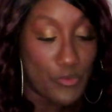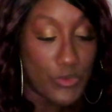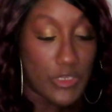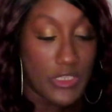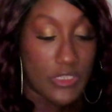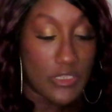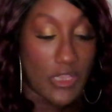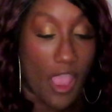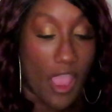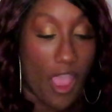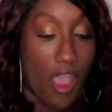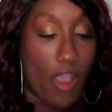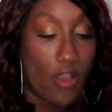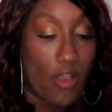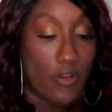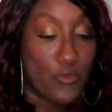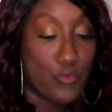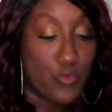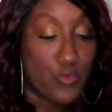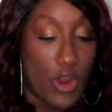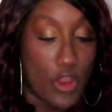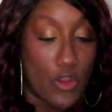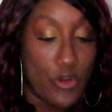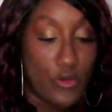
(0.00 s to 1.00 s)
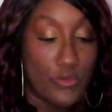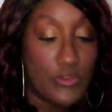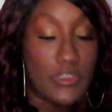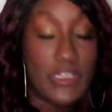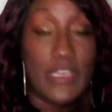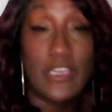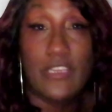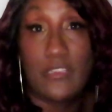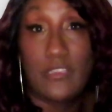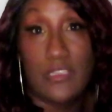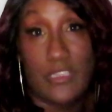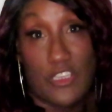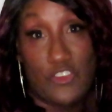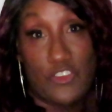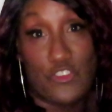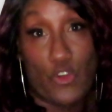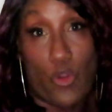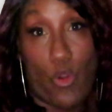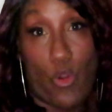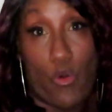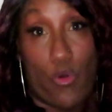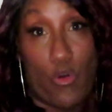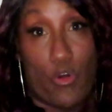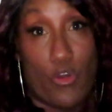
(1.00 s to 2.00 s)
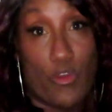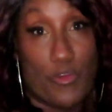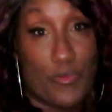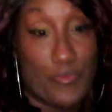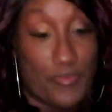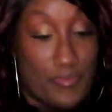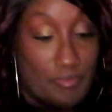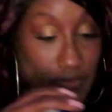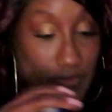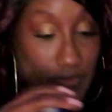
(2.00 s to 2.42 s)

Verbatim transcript: one is called Rose Essential Oil.